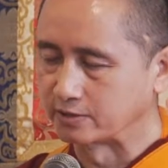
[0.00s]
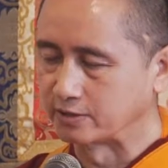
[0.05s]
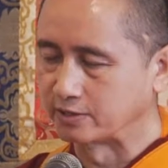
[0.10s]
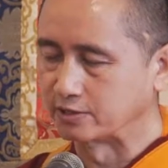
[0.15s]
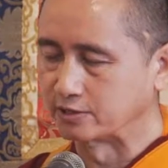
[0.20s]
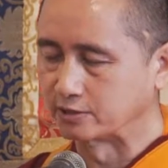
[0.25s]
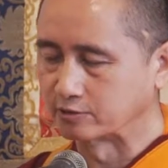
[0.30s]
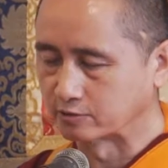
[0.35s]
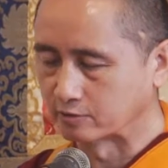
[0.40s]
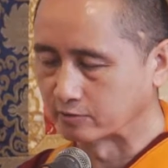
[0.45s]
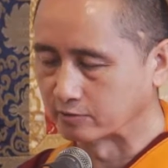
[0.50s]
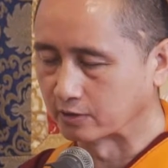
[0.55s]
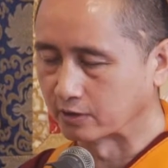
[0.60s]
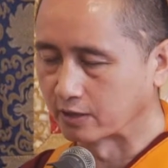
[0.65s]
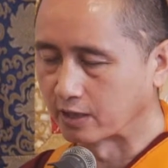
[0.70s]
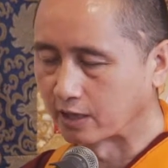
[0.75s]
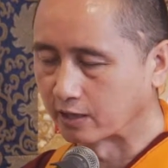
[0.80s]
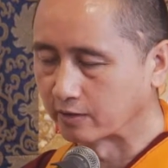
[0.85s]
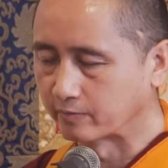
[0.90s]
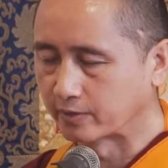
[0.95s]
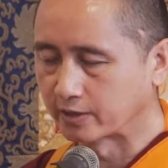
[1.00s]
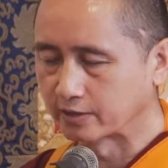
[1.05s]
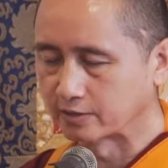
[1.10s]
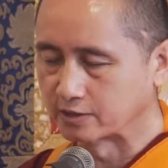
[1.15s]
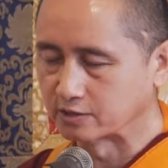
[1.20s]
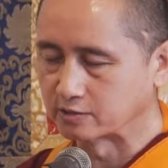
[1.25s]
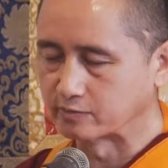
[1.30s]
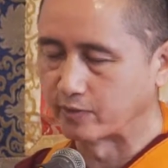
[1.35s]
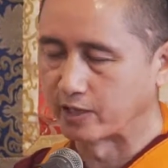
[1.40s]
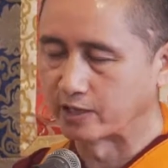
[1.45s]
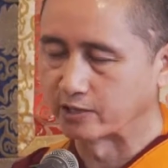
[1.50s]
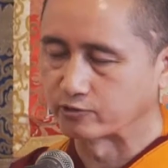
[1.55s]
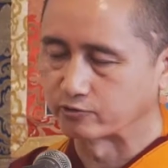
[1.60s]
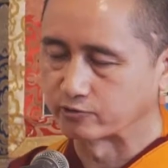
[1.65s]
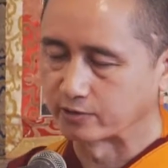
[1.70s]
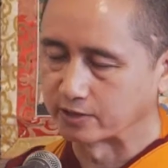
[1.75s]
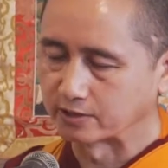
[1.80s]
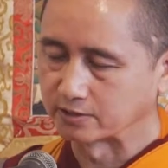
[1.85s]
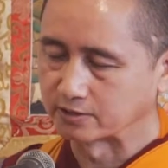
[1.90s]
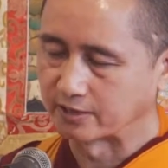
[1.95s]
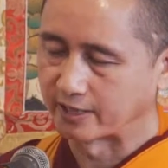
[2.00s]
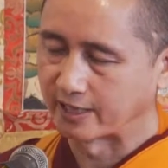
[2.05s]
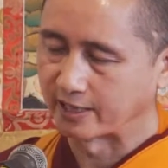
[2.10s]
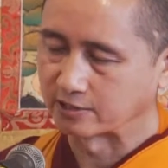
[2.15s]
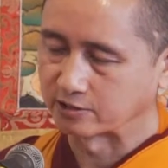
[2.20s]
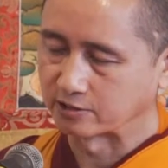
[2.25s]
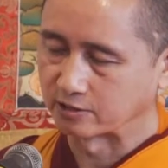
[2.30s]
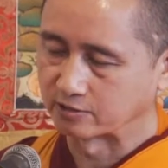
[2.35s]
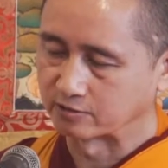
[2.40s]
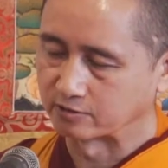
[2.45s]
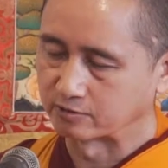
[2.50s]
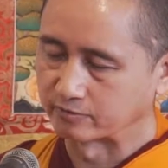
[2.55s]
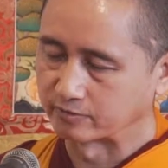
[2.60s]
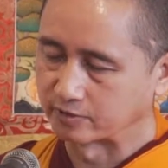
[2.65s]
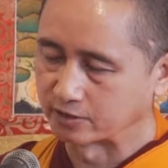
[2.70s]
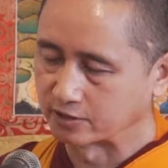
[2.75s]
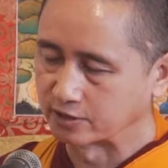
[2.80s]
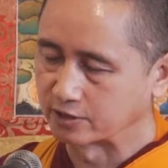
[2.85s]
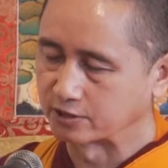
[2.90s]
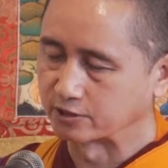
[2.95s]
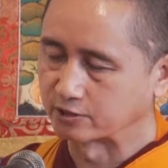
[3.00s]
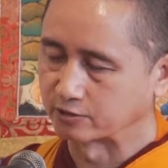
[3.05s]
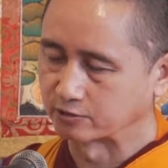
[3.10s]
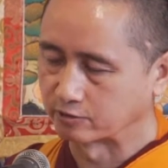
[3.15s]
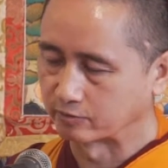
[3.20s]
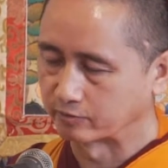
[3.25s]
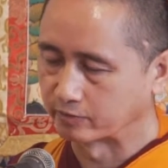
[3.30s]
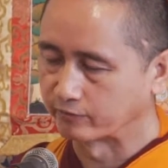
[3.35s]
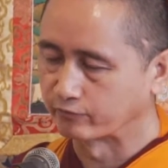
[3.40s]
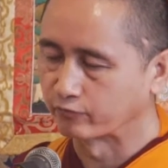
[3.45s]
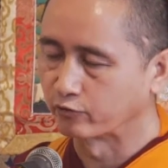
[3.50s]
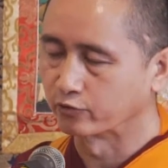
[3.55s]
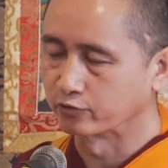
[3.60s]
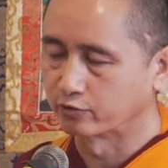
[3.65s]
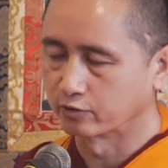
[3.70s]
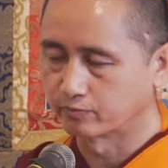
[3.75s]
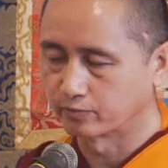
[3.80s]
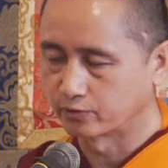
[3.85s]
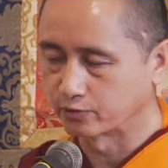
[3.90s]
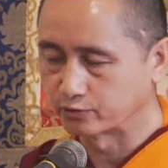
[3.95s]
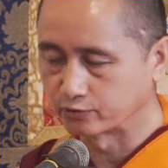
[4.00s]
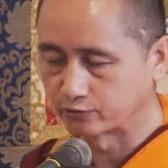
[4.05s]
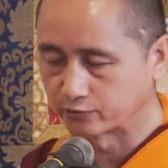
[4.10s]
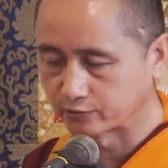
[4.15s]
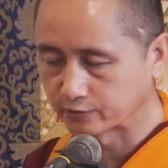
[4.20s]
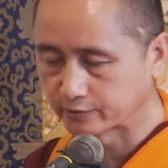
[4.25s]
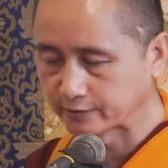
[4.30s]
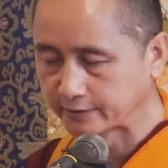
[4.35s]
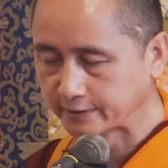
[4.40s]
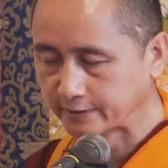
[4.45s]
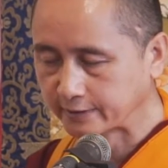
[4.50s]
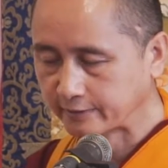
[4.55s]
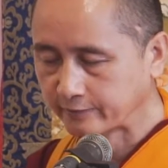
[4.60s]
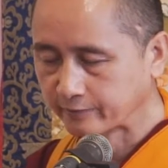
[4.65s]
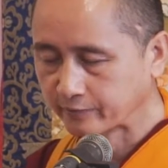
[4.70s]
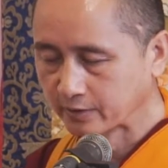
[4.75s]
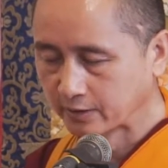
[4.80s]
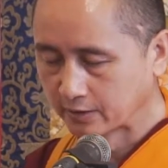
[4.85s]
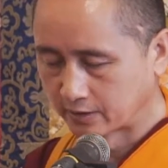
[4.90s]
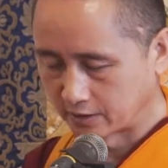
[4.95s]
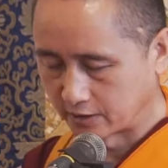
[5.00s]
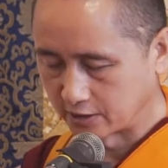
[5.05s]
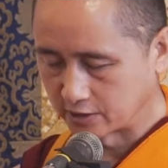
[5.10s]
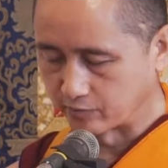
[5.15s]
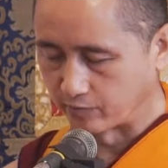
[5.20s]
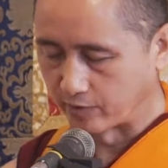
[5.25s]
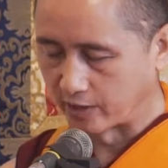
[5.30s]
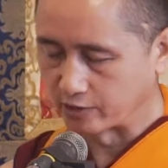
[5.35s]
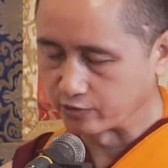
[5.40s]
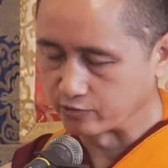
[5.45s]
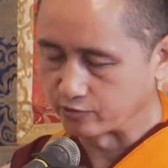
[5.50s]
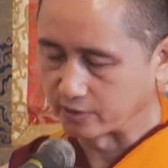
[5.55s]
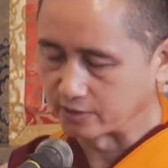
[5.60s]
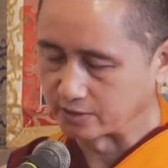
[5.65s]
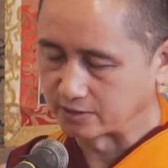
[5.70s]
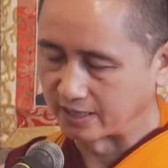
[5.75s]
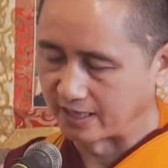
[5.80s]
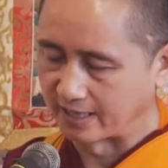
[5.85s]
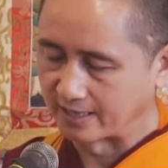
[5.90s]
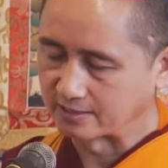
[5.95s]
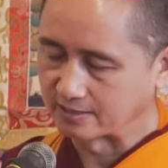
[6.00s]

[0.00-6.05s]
teachings of the karma. This mantra is the essence of the teachings of the Four Noble Truth. This mantra is the